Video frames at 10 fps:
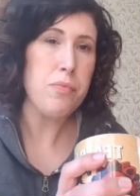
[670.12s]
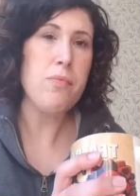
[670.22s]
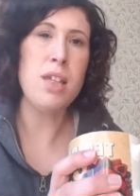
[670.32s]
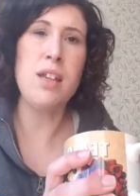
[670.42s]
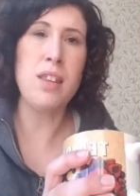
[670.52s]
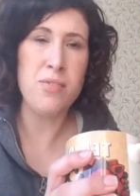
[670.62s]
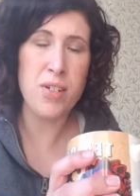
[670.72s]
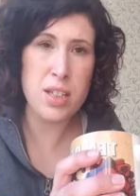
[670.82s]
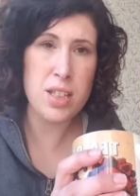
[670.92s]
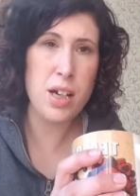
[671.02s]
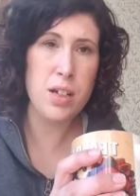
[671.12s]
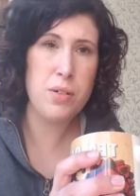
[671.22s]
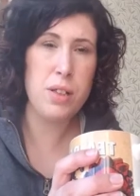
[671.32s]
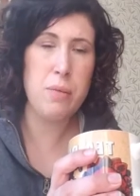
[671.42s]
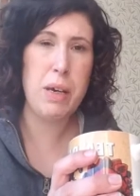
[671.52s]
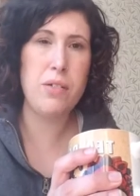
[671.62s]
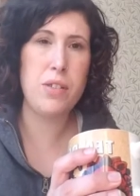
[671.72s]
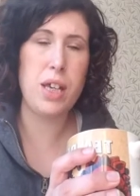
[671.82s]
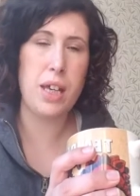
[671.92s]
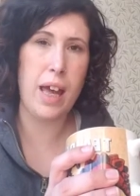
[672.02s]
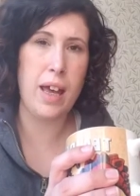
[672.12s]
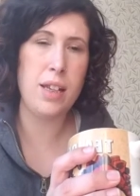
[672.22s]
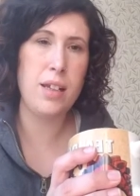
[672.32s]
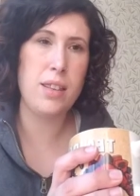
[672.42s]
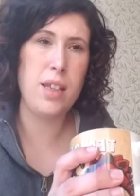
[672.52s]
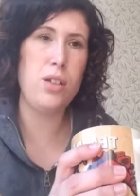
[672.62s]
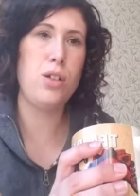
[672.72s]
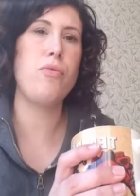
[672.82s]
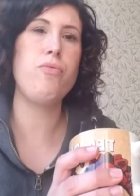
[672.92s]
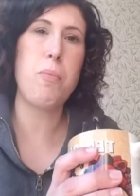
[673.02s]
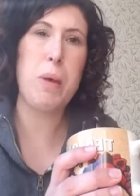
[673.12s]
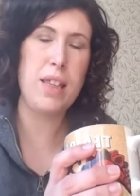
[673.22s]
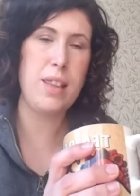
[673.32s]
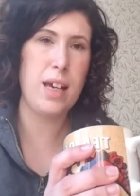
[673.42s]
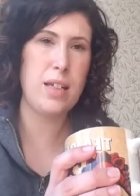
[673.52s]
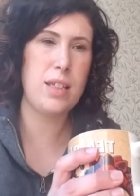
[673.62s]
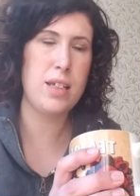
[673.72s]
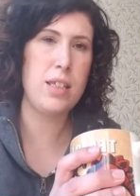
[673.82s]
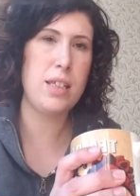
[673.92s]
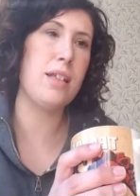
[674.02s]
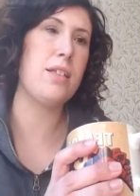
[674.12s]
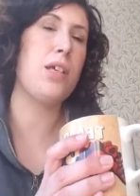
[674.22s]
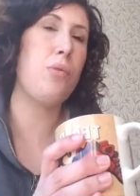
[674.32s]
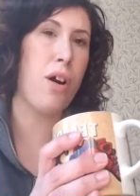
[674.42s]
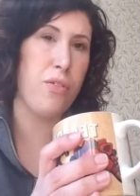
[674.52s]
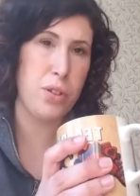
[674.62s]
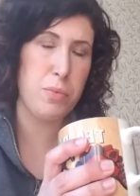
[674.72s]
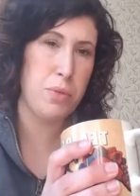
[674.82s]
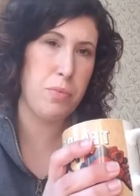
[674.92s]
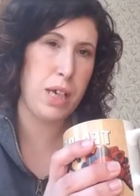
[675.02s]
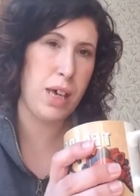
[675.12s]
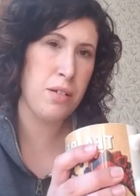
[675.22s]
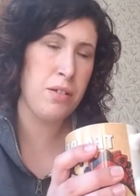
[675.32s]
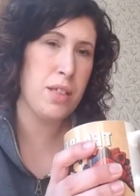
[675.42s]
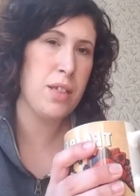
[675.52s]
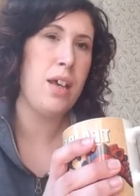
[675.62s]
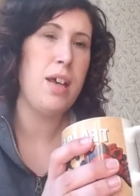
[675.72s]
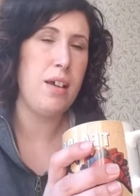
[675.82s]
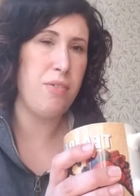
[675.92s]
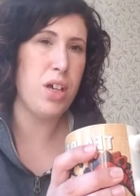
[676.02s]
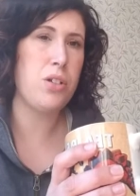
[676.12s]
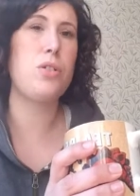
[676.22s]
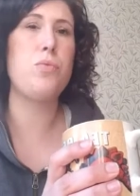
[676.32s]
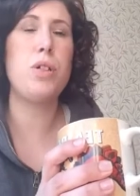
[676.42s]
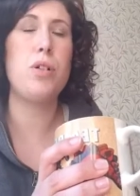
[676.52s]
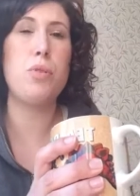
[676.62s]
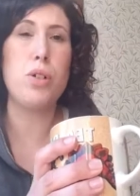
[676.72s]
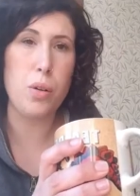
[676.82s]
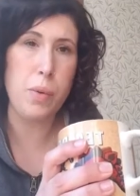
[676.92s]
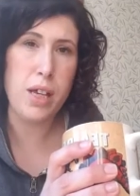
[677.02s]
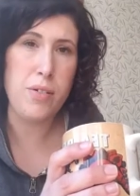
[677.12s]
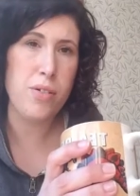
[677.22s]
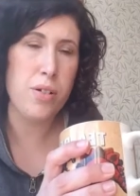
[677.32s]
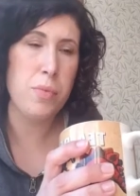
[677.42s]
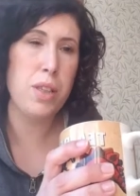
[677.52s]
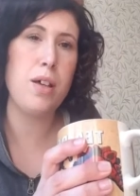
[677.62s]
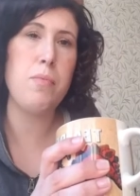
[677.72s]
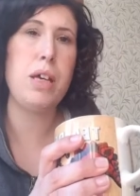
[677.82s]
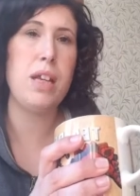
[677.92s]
And if they start doing the mouthing again, then you can repeat the exercise again. So offer them something else. If that doesn't work, walk away from them.